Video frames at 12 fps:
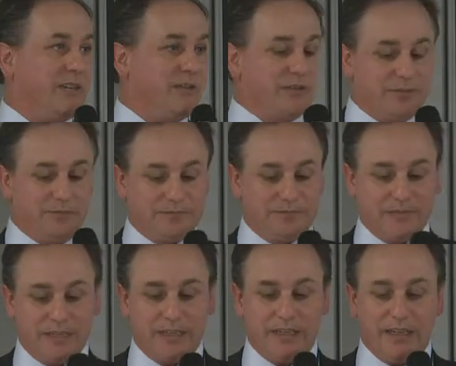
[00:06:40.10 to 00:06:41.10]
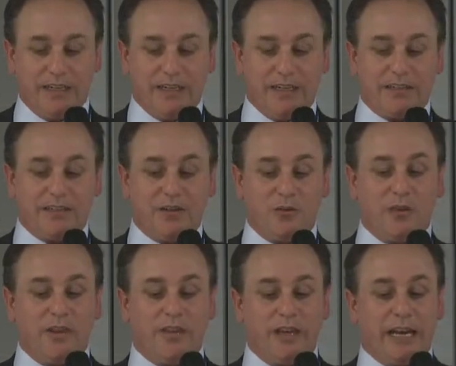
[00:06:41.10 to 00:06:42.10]
in the door. And so
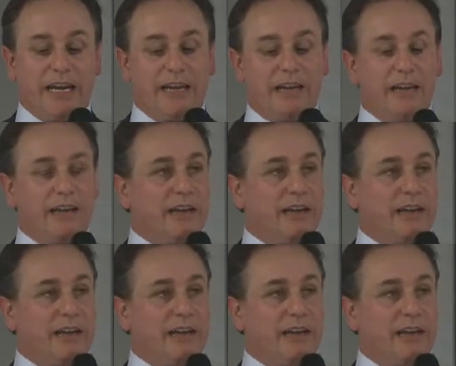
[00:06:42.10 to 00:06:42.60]
with that,